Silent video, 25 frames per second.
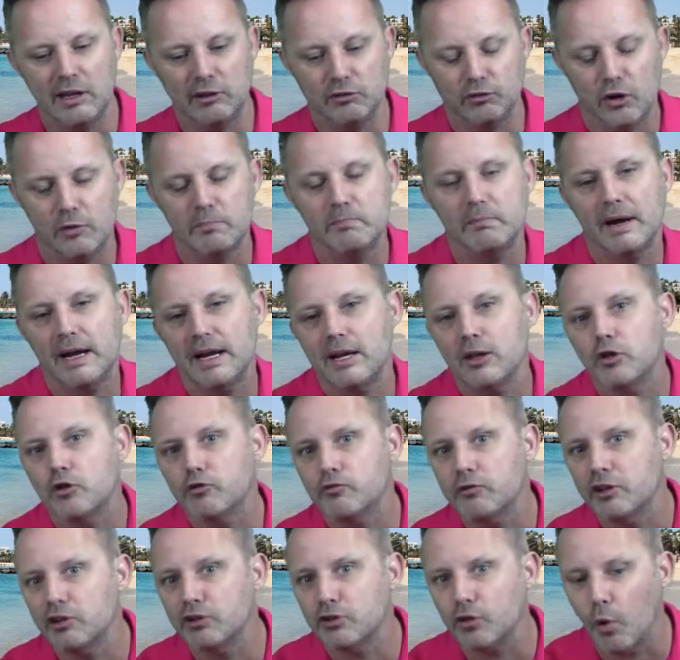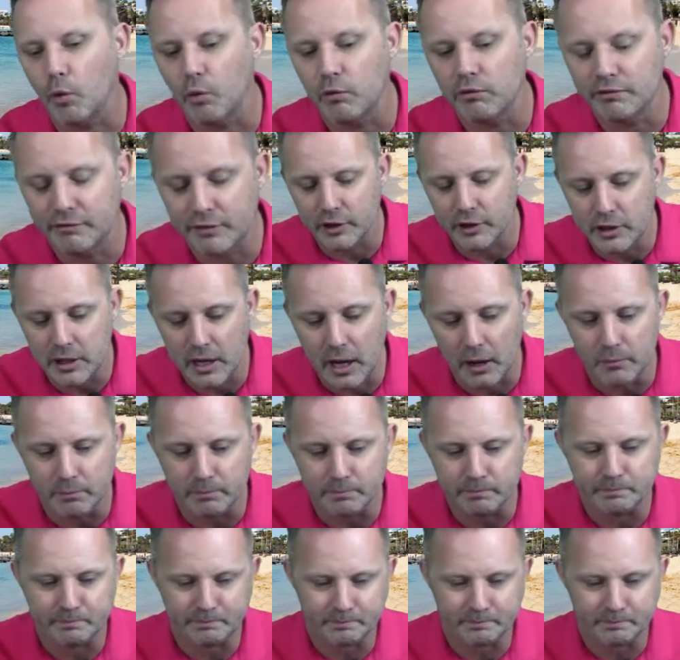this could be the result you.